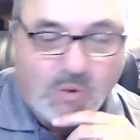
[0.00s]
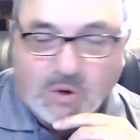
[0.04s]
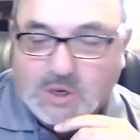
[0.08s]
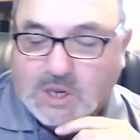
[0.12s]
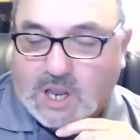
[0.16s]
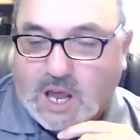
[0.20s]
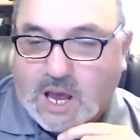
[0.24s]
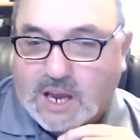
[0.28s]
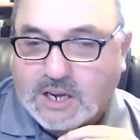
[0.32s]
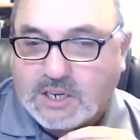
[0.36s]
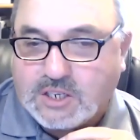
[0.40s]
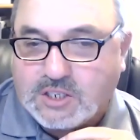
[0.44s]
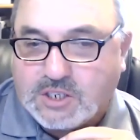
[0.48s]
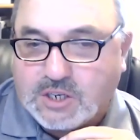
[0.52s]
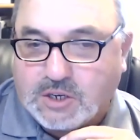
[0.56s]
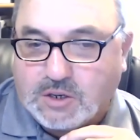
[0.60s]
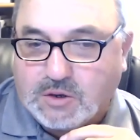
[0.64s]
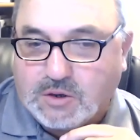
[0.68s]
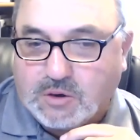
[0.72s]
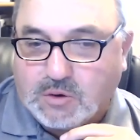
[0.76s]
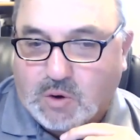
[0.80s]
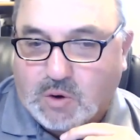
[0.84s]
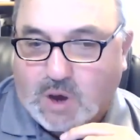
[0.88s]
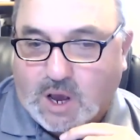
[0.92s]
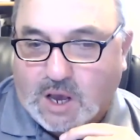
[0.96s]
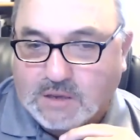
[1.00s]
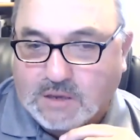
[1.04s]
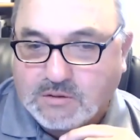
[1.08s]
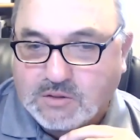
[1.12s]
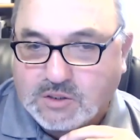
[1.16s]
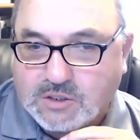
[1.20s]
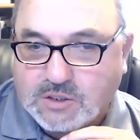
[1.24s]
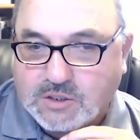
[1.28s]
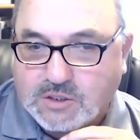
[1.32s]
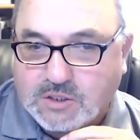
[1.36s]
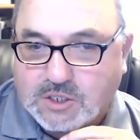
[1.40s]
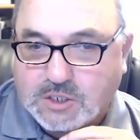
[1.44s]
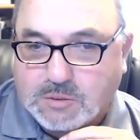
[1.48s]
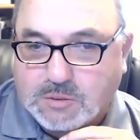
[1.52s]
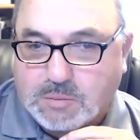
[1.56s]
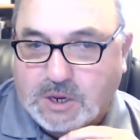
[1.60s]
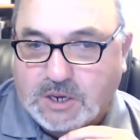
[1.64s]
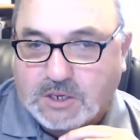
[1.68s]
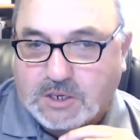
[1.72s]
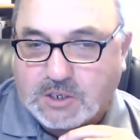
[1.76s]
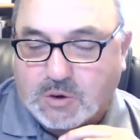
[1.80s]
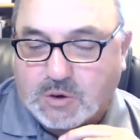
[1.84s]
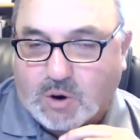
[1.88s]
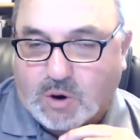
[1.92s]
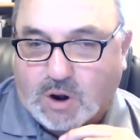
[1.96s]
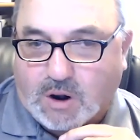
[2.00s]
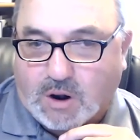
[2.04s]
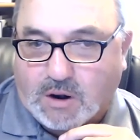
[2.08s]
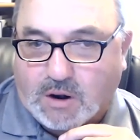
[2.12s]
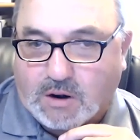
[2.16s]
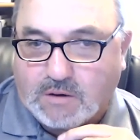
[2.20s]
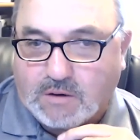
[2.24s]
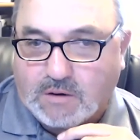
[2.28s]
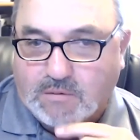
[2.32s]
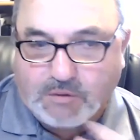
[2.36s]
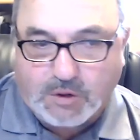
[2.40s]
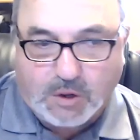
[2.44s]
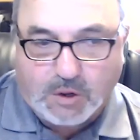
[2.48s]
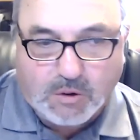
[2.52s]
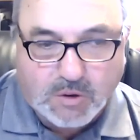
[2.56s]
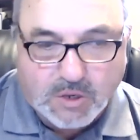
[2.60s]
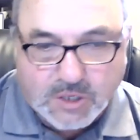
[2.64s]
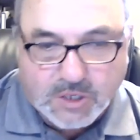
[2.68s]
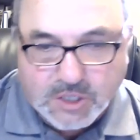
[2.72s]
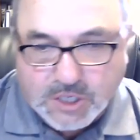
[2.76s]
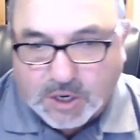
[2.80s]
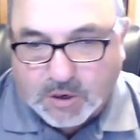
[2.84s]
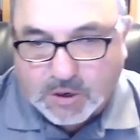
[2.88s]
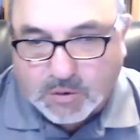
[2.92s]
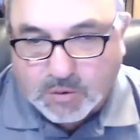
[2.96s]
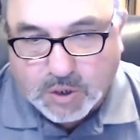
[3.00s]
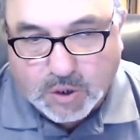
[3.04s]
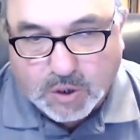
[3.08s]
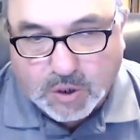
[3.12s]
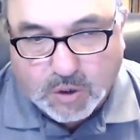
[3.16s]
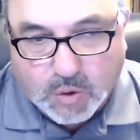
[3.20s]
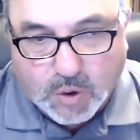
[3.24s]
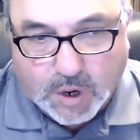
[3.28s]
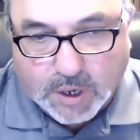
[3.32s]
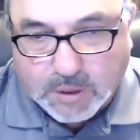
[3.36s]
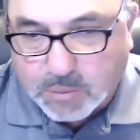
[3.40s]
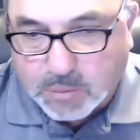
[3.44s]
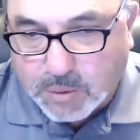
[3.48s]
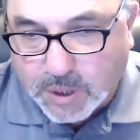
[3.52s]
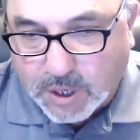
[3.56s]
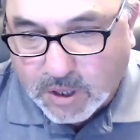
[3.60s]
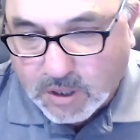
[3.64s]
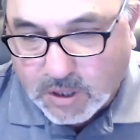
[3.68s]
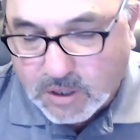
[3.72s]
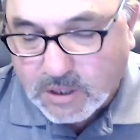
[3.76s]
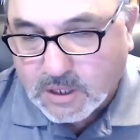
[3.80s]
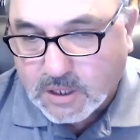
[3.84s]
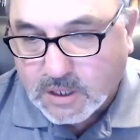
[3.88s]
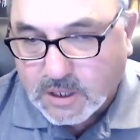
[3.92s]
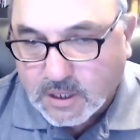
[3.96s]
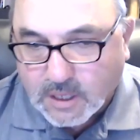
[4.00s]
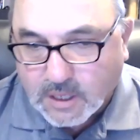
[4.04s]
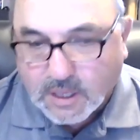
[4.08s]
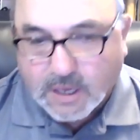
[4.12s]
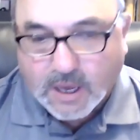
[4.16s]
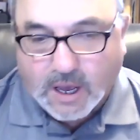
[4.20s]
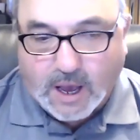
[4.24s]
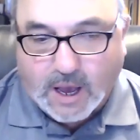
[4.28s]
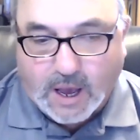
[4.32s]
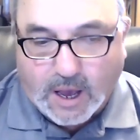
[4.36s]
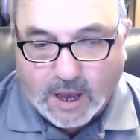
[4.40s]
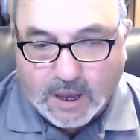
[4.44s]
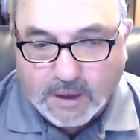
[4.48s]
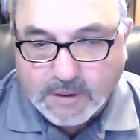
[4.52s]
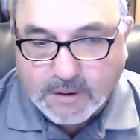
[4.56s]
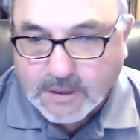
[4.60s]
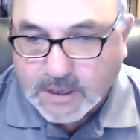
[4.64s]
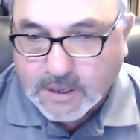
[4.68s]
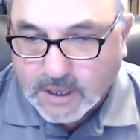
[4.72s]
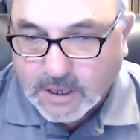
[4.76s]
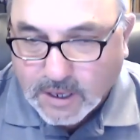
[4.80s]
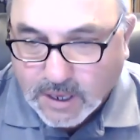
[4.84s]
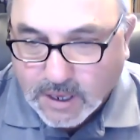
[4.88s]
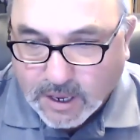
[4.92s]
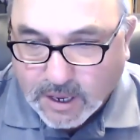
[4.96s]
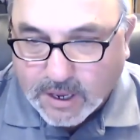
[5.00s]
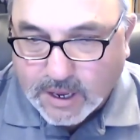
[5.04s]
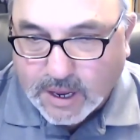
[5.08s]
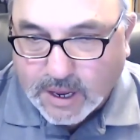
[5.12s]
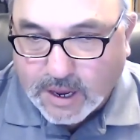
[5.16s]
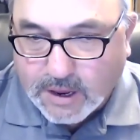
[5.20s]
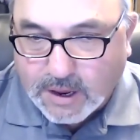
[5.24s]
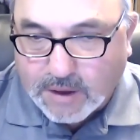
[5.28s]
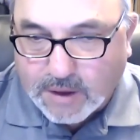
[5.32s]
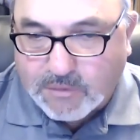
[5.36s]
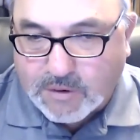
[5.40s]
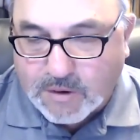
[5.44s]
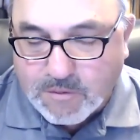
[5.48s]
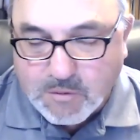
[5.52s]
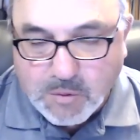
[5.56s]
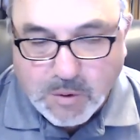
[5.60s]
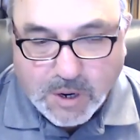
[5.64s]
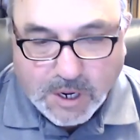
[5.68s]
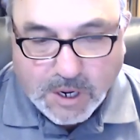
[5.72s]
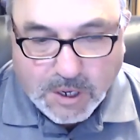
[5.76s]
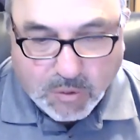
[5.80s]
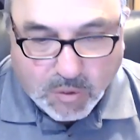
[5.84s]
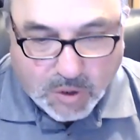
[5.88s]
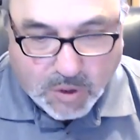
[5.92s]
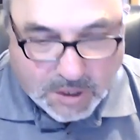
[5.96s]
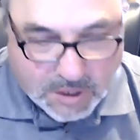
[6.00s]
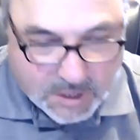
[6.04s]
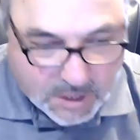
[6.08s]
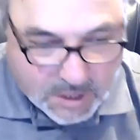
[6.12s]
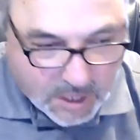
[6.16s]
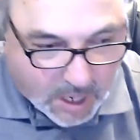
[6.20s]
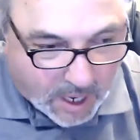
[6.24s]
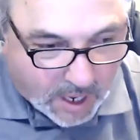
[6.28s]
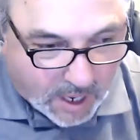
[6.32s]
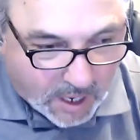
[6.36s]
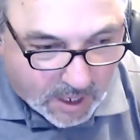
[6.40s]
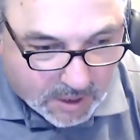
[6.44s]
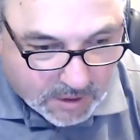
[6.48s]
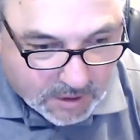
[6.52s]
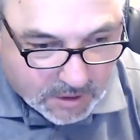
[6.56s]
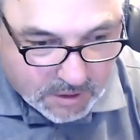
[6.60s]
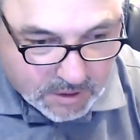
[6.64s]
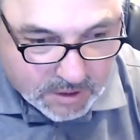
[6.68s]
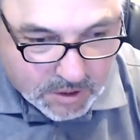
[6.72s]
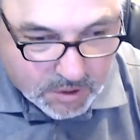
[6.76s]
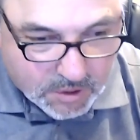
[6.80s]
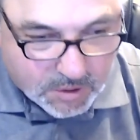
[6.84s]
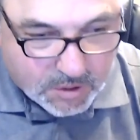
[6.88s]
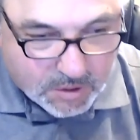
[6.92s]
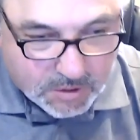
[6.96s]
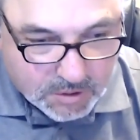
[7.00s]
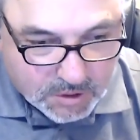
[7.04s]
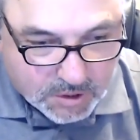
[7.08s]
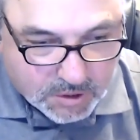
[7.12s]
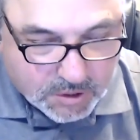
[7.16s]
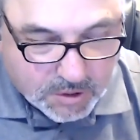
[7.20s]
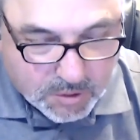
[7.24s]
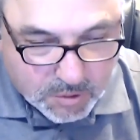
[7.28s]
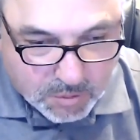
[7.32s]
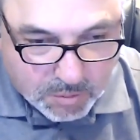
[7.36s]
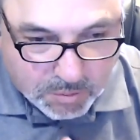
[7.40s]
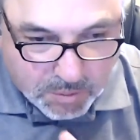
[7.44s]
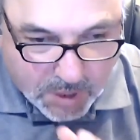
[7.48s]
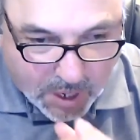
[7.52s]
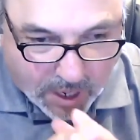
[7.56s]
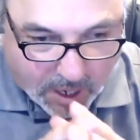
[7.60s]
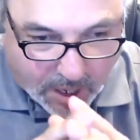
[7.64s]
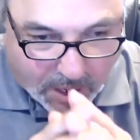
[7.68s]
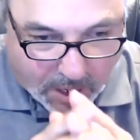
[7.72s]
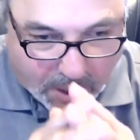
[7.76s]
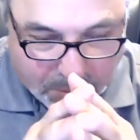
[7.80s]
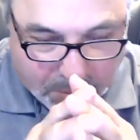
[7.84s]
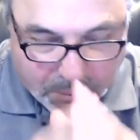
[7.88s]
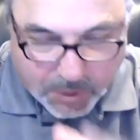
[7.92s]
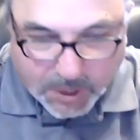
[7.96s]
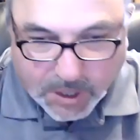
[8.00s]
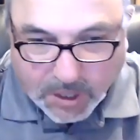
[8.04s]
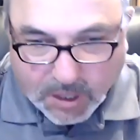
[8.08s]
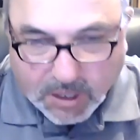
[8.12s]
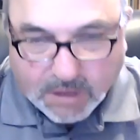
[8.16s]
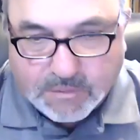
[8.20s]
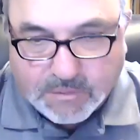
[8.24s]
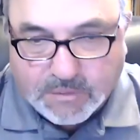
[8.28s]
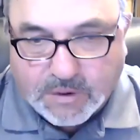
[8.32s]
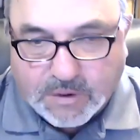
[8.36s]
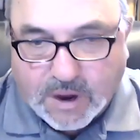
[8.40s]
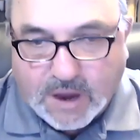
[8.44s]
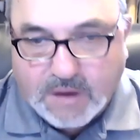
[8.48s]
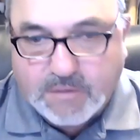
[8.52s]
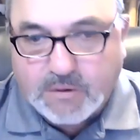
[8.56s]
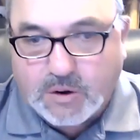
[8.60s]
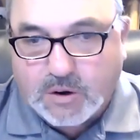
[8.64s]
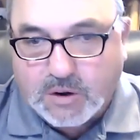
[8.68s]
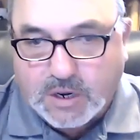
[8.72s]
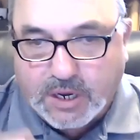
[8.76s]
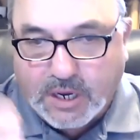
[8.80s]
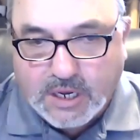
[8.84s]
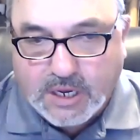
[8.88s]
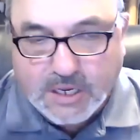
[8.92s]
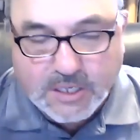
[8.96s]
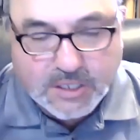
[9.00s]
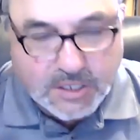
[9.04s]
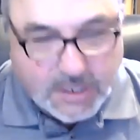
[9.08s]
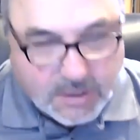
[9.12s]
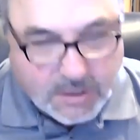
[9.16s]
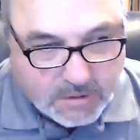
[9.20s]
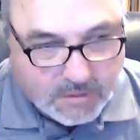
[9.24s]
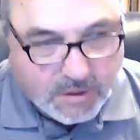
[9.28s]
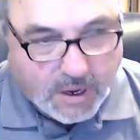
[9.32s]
like to speak to our viewers here real quick, Bill. If everybody would do Bill a favor, he's